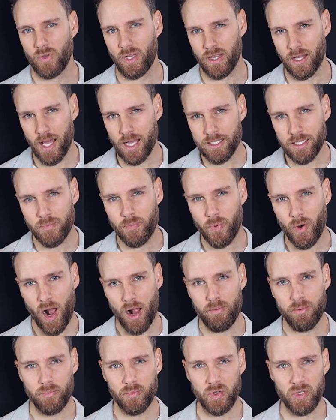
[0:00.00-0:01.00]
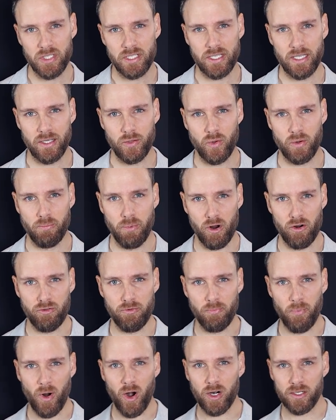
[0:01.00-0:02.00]
And that's the problem you see when
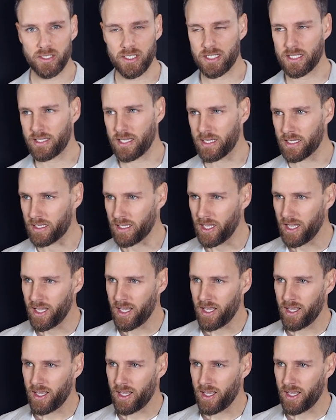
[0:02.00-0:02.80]
both parties think,